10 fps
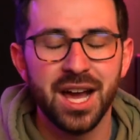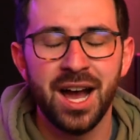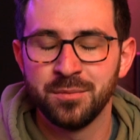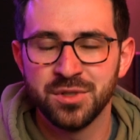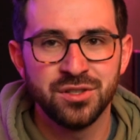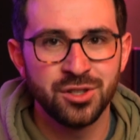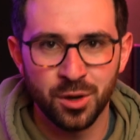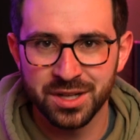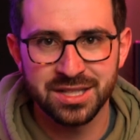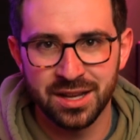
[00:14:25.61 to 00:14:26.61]
I'm
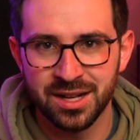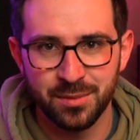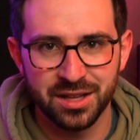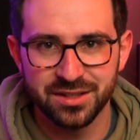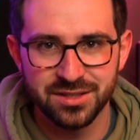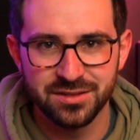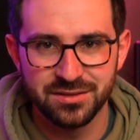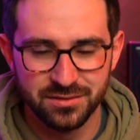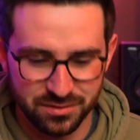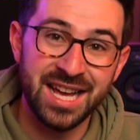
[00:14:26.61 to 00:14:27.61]
so excited about this.
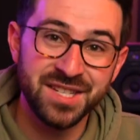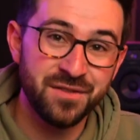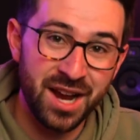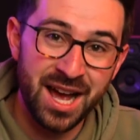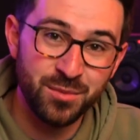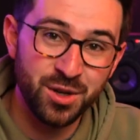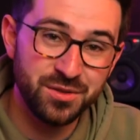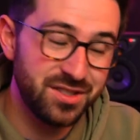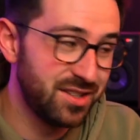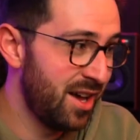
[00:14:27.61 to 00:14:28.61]
As for
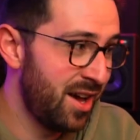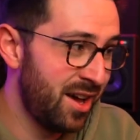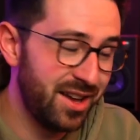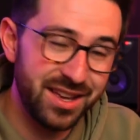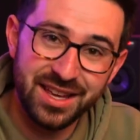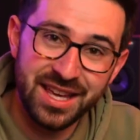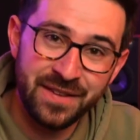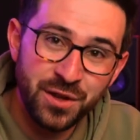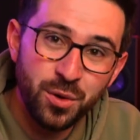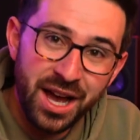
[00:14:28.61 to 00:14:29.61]
Atmos,
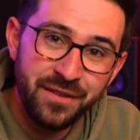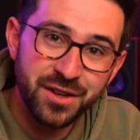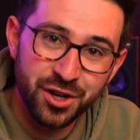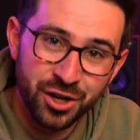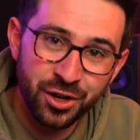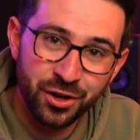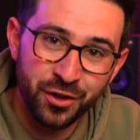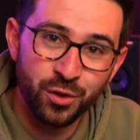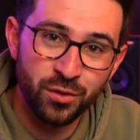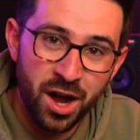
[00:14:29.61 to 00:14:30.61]
if you haven't heard
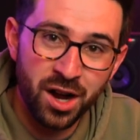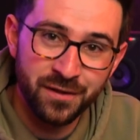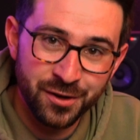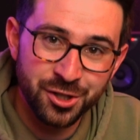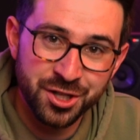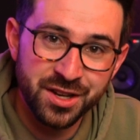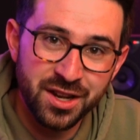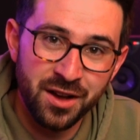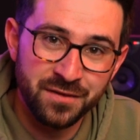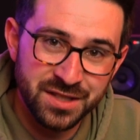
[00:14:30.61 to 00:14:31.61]
the rock version
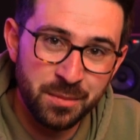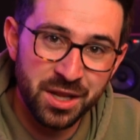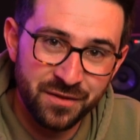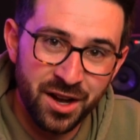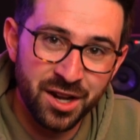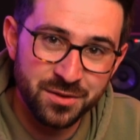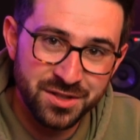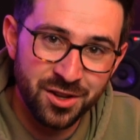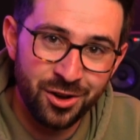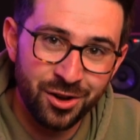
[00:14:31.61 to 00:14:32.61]
of Demi Lovato's
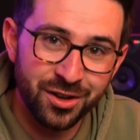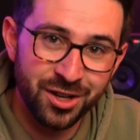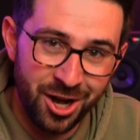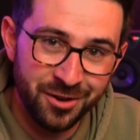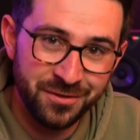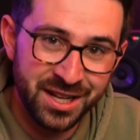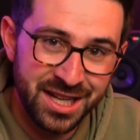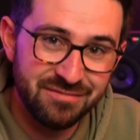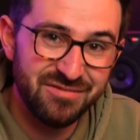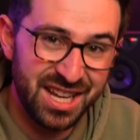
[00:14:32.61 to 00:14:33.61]
song
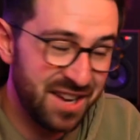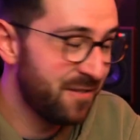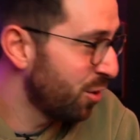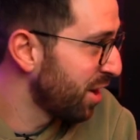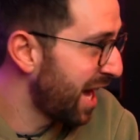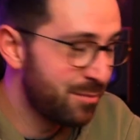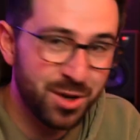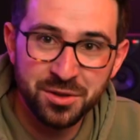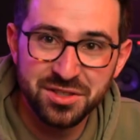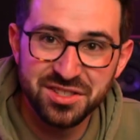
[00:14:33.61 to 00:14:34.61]
Confident in full
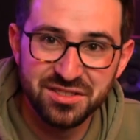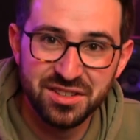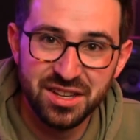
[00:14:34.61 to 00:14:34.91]
Atmos,